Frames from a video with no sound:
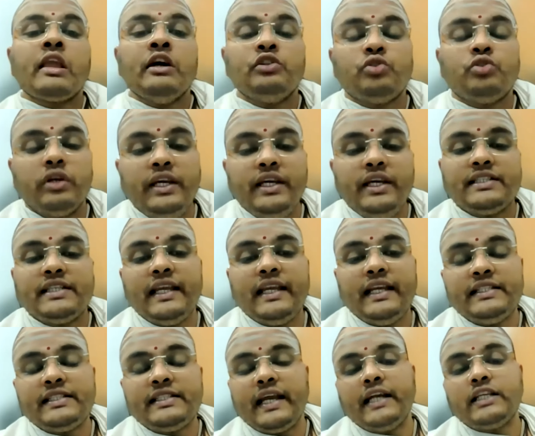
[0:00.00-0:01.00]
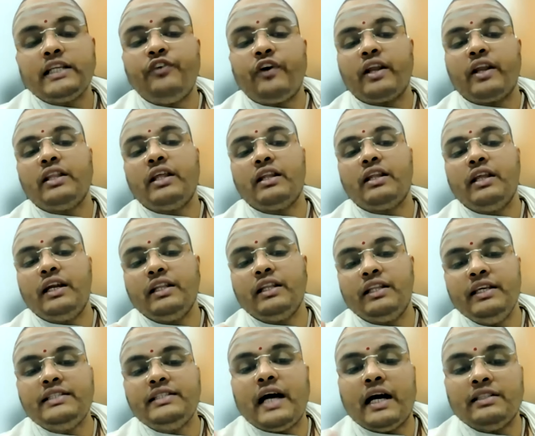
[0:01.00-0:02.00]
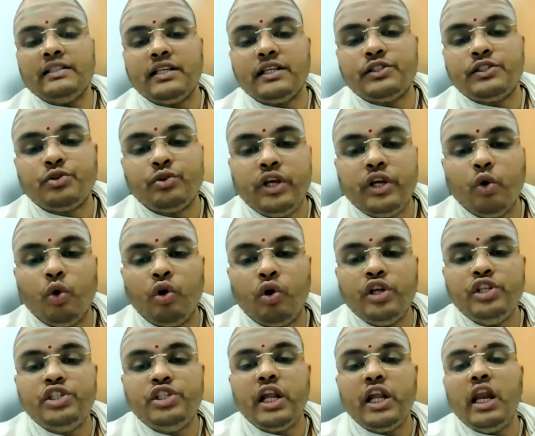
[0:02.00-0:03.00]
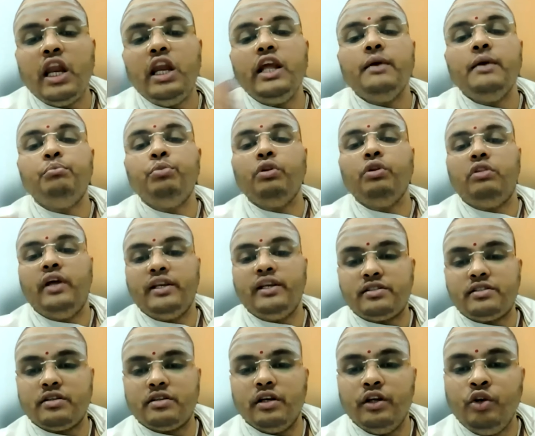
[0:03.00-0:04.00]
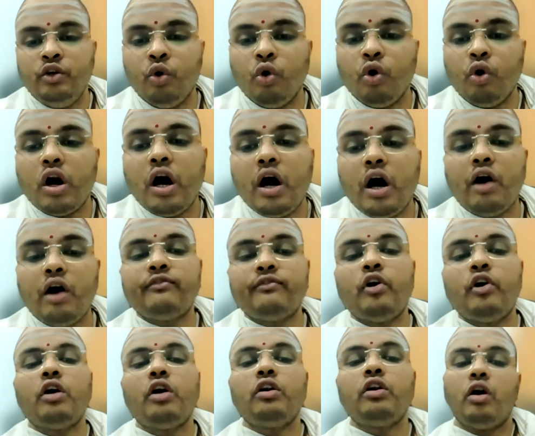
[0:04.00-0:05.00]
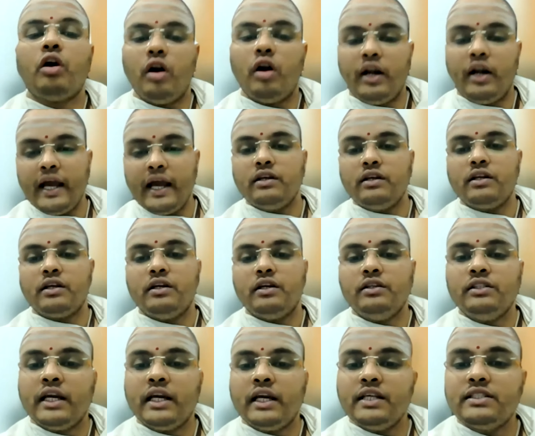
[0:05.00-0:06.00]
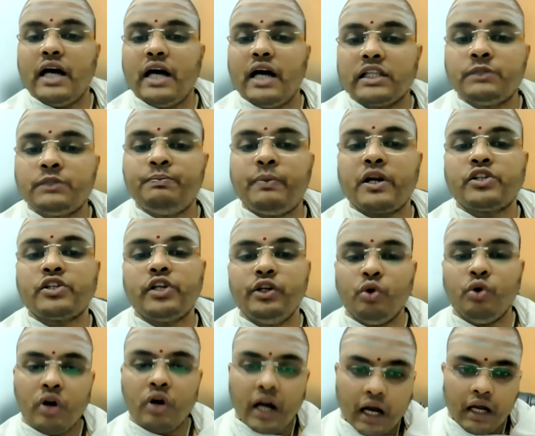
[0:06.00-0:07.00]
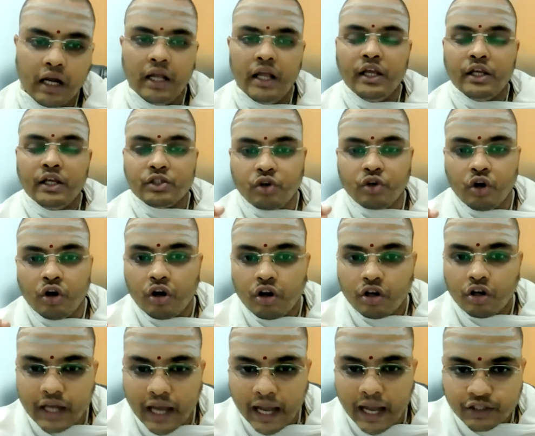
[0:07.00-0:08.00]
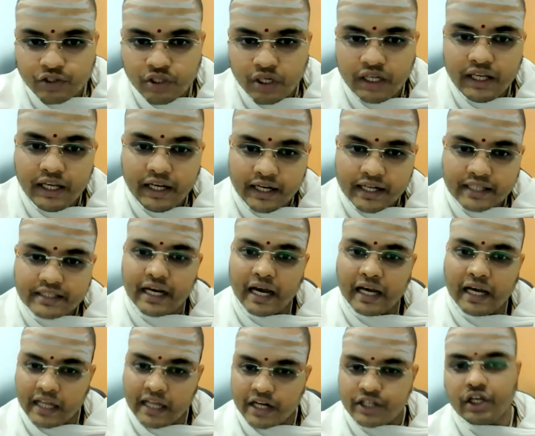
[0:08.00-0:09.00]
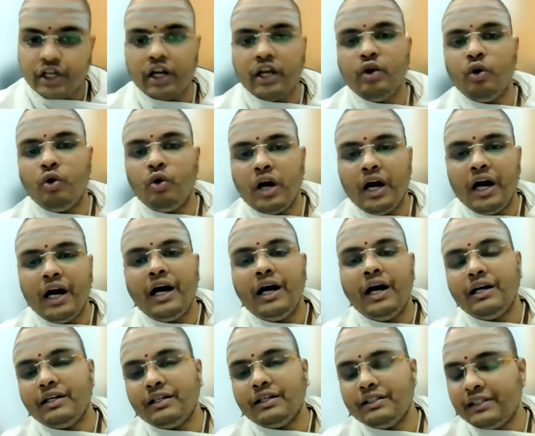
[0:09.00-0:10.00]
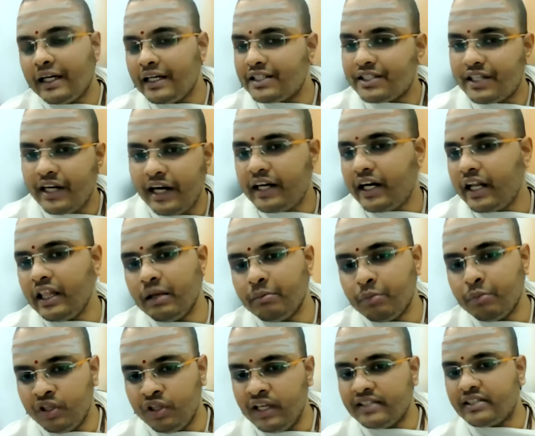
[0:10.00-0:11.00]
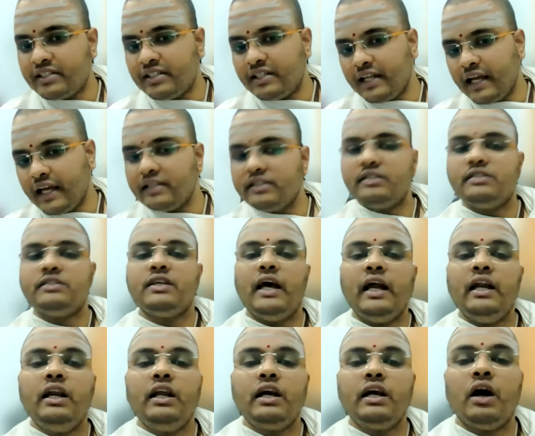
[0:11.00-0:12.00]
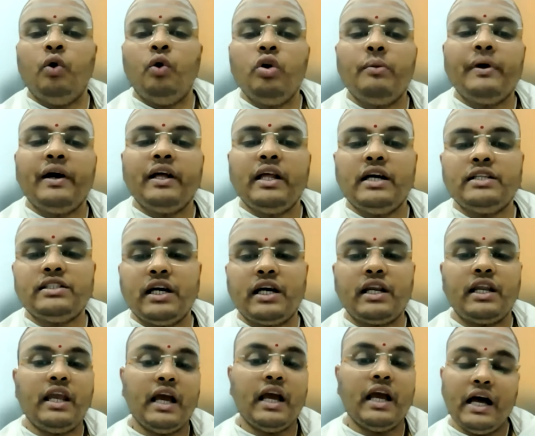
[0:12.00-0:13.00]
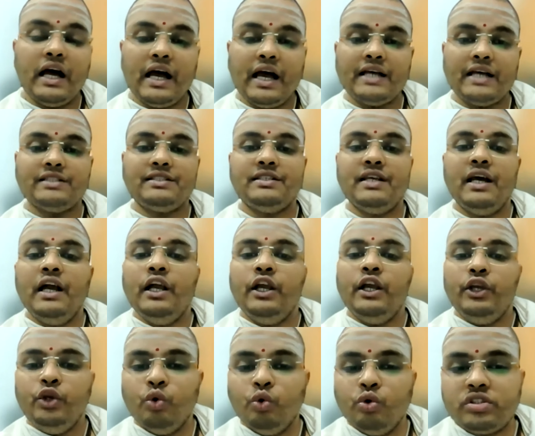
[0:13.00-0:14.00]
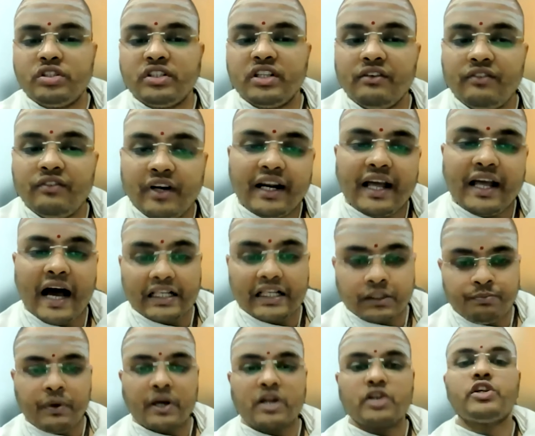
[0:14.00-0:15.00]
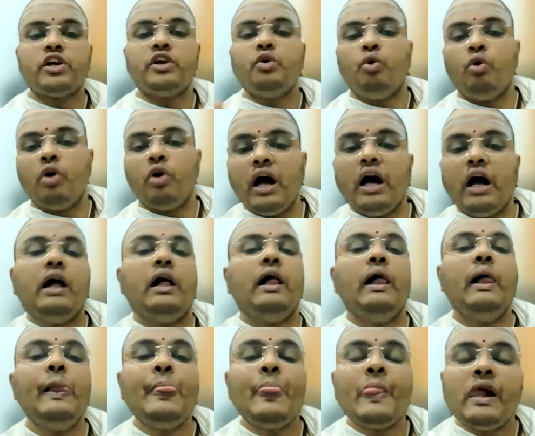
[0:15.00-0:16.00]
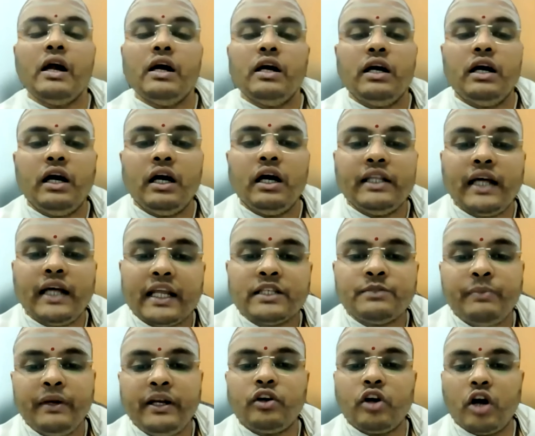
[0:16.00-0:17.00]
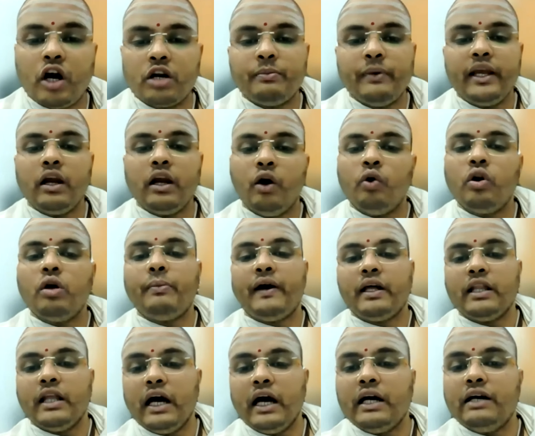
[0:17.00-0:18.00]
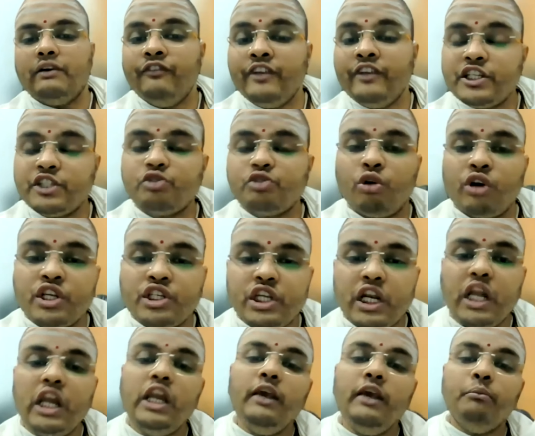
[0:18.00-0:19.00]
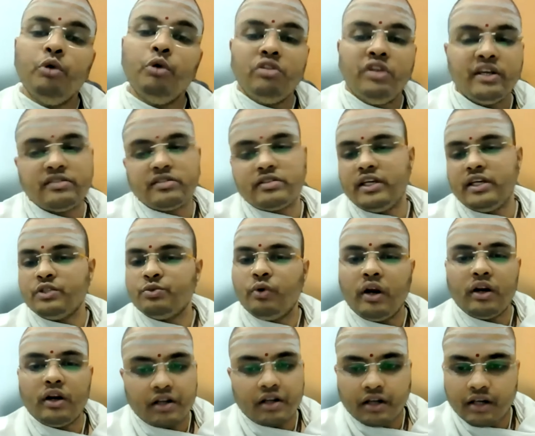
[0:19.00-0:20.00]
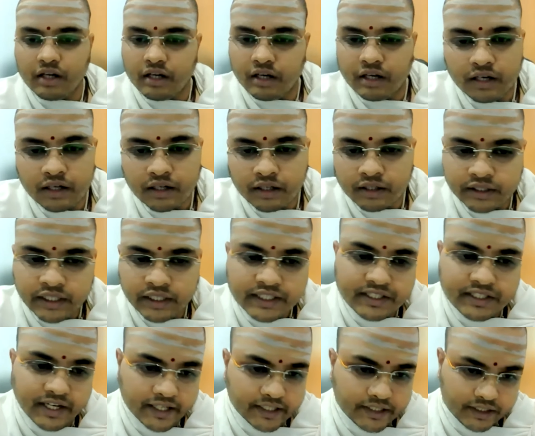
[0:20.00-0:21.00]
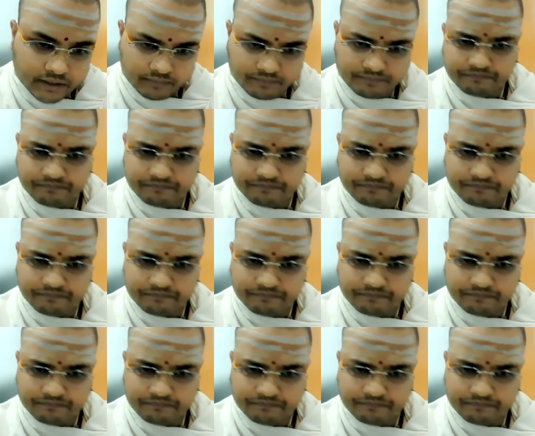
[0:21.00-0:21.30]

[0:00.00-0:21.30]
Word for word: So he say, states further that this answers to the originally Buddhist yoga of non-contact, that is Asparsha Yoga. So actually it is Adarshana Yoga that is stated in the Buddhist texts and Gaudapadacharya has used the word Asparsha Yoga uh, that has been taught by Gaudapada, which is originally Buddhist is what uh, he states.